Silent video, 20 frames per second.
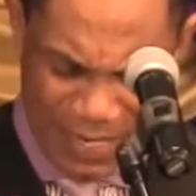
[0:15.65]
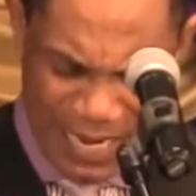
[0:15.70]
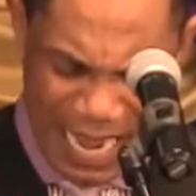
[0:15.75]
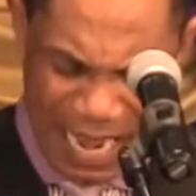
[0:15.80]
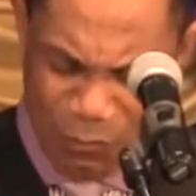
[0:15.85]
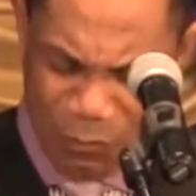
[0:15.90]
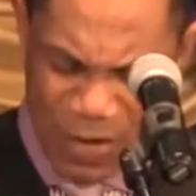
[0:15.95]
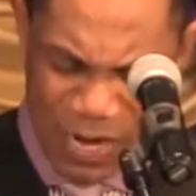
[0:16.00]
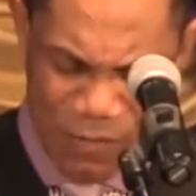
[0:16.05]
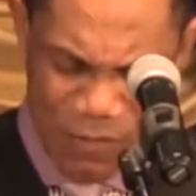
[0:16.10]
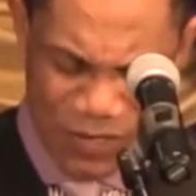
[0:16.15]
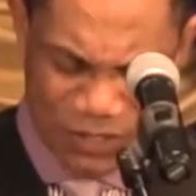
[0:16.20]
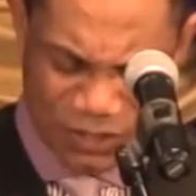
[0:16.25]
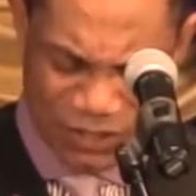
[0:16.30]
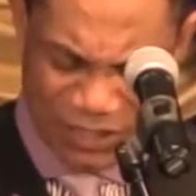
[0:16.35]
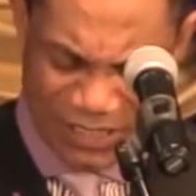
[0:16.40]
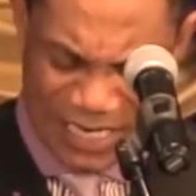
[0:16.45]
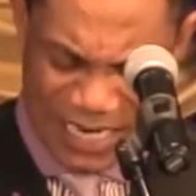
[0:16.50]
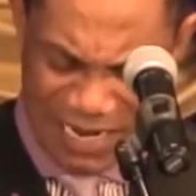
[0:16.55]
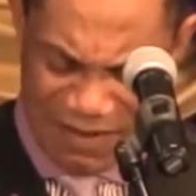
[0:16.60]
And we
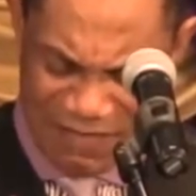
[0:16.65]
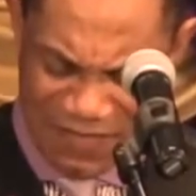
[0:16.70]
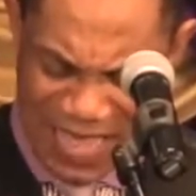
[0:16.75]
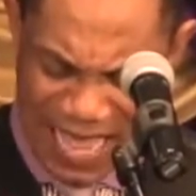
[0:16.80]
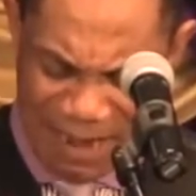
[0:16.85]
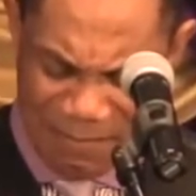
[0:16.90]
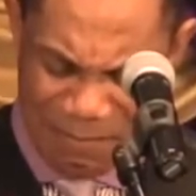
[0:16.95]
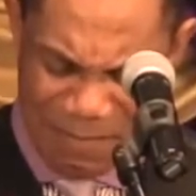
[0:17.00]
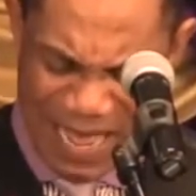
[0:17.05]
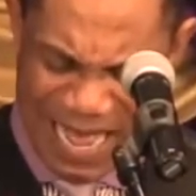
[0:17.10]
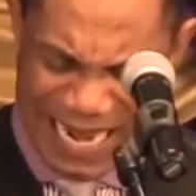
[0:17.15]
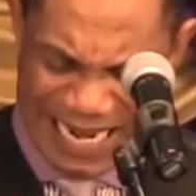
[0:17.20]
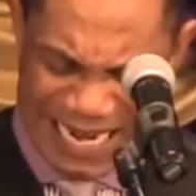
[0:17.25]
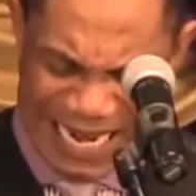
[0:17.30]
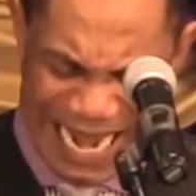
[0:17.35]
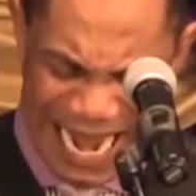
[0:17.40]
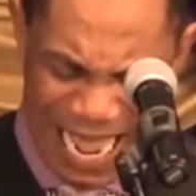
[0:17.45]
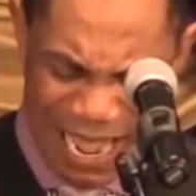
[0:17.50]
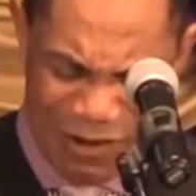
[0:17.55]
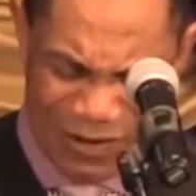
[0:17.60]
receive that by
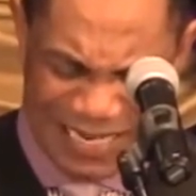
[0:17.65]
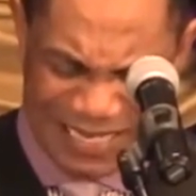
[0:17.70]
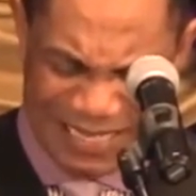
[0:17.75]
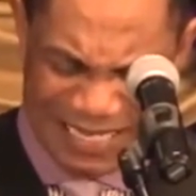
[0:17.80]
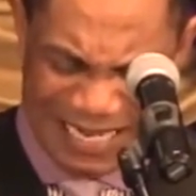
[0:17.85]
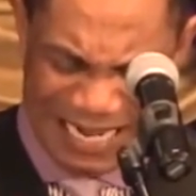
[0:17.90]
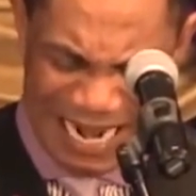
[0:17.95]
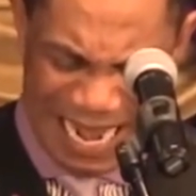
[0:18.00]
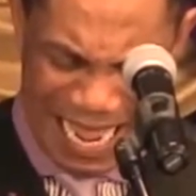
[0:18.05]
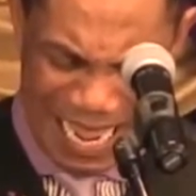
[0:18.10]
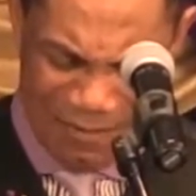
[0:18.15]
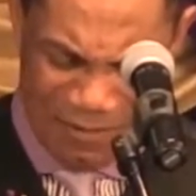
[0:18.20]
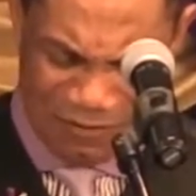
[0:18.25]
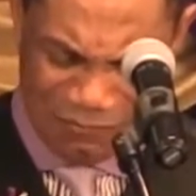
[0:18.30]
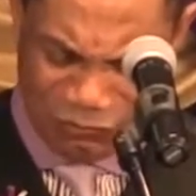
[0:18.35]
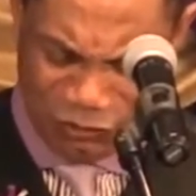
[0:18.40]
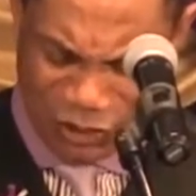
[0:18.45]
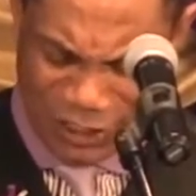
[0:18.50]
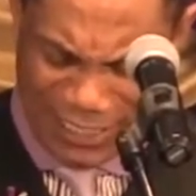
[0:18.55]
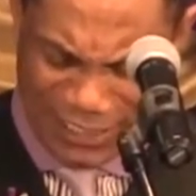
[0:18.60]
now in the name
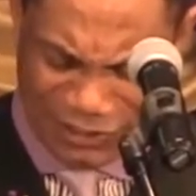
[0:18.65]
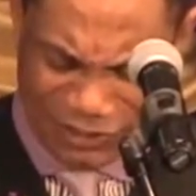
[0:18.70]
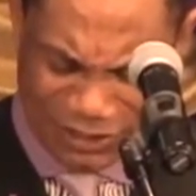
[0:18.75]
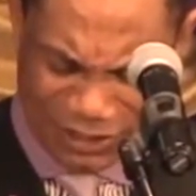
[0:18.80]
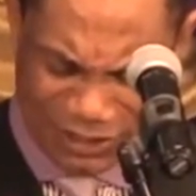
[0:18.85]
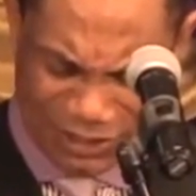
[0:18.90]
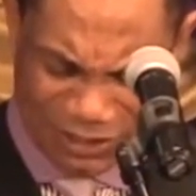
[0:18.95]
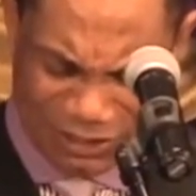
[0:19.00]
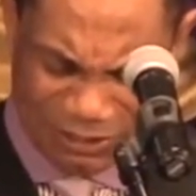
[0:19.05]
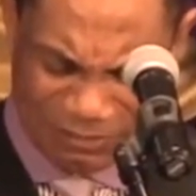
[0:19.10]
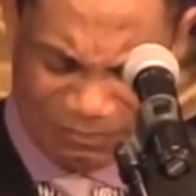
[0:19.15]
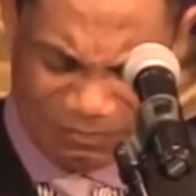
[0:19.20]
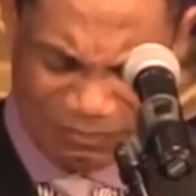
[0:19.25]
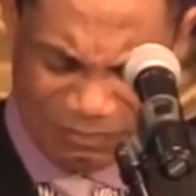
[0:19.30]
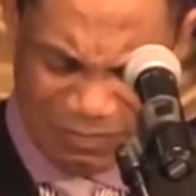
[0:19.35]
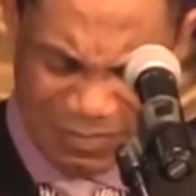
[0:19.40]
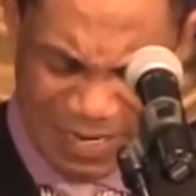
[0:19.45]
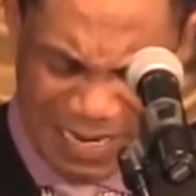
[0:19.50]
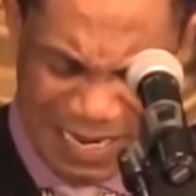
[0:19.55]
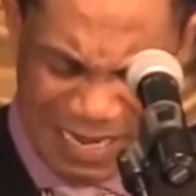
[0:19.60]
of Jesus,
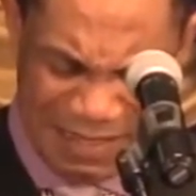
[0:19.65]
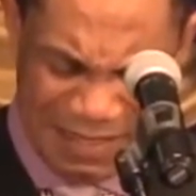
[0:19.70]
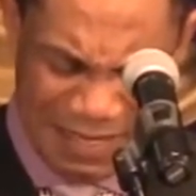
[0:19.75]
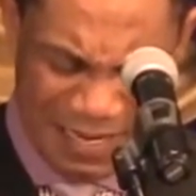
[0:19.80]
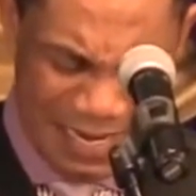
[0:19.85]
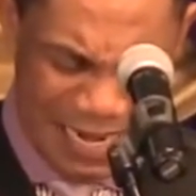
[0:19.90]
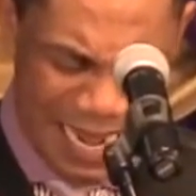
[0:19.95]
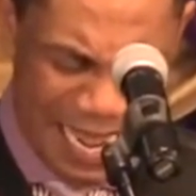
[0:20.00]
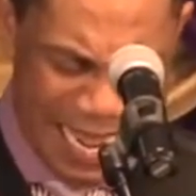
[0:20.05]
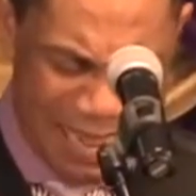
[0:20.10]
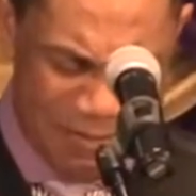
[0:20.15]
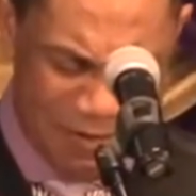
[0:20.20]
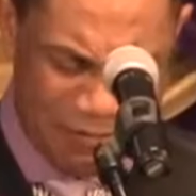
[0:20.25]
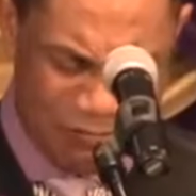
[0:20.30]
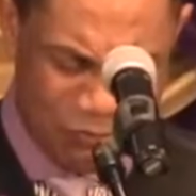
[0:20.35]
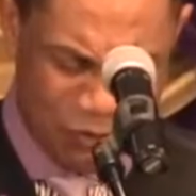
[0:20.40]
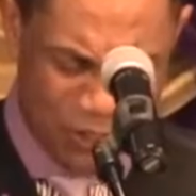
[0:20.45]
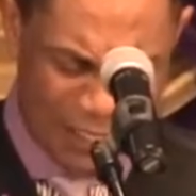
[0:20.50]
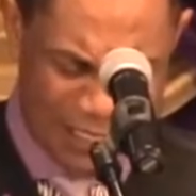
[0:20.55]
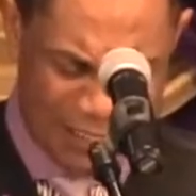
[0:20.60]
in the name
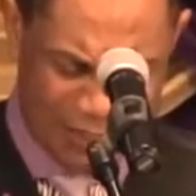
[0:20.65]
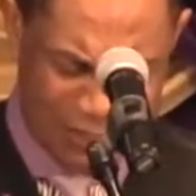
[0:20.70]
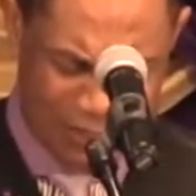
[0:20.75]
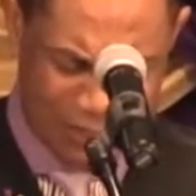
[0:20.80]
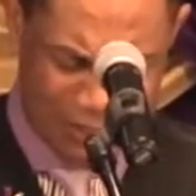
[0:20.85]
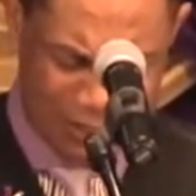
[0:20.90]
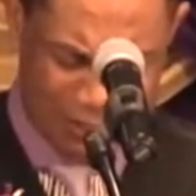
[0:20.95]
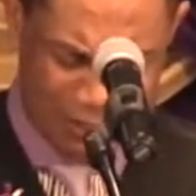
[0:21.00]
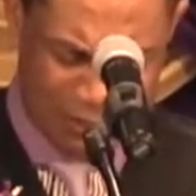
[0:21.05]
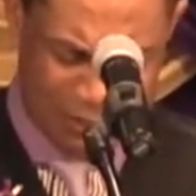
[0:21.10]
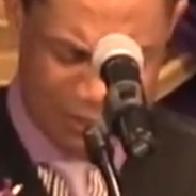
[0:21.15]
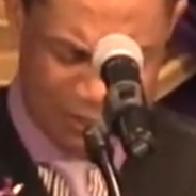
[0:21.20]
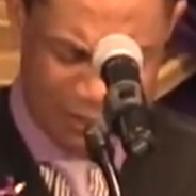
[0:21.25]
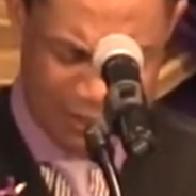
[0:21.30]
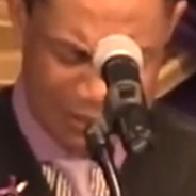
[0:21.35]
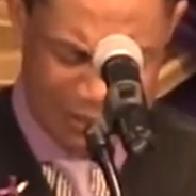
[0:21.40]
of Jesus,